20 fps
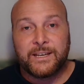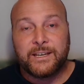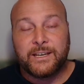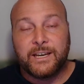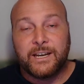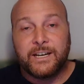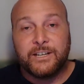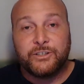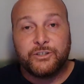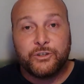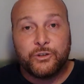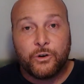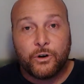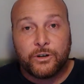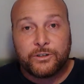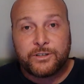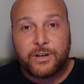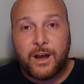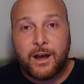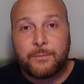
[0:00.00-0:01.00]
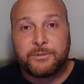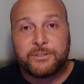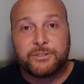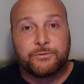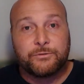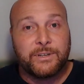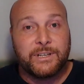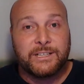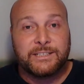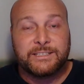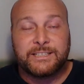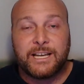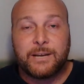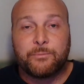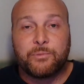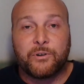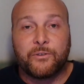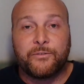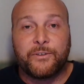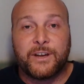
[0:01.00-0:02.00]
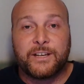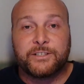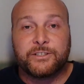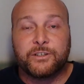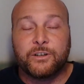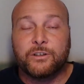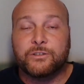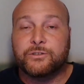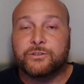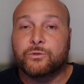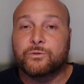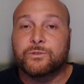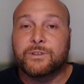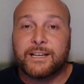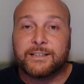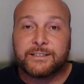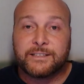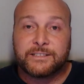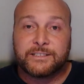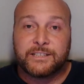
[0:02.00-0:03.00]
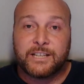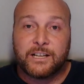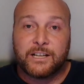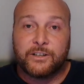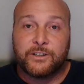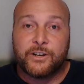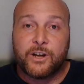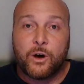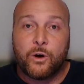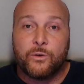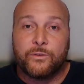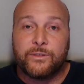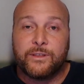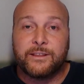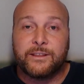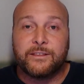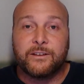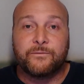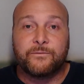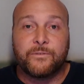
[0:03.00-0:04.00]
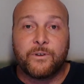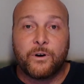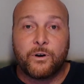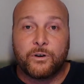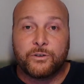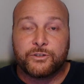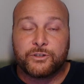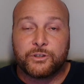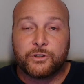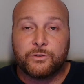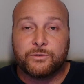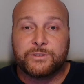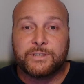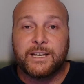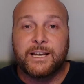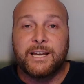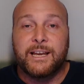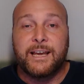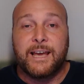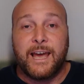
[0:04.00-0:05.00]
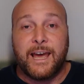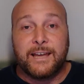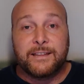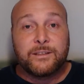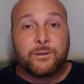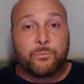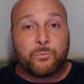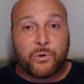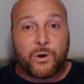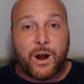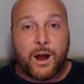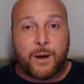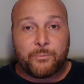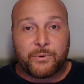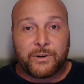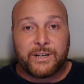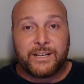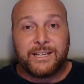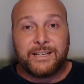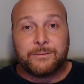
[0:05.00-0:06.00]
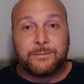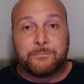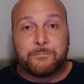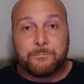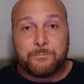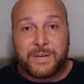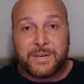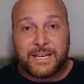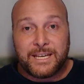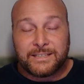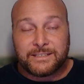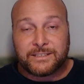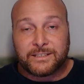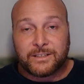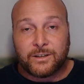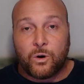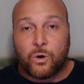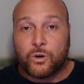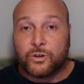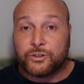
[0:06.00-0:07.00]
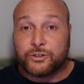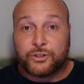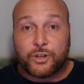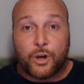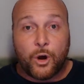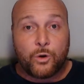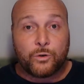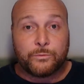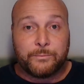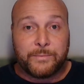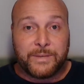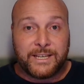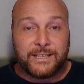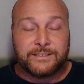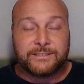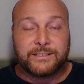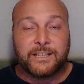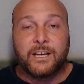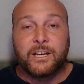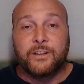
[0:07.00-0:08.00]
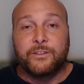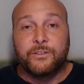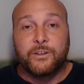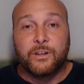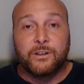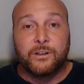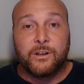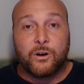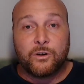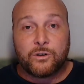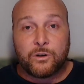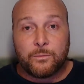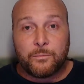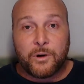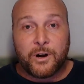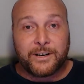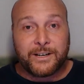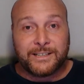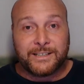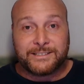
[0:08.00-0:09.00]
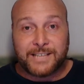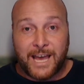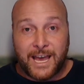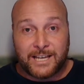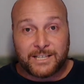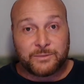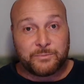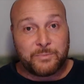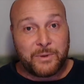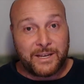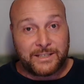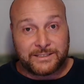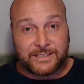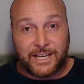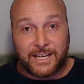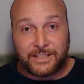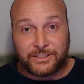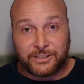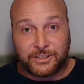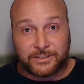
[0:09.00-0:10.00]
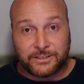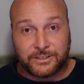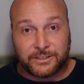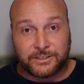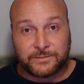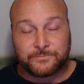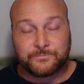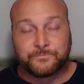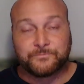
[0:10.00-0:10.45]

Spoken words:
It is your job as a real estate professional to let the seller know that the photo shoot and the property meet or don't meet the local market's expectations.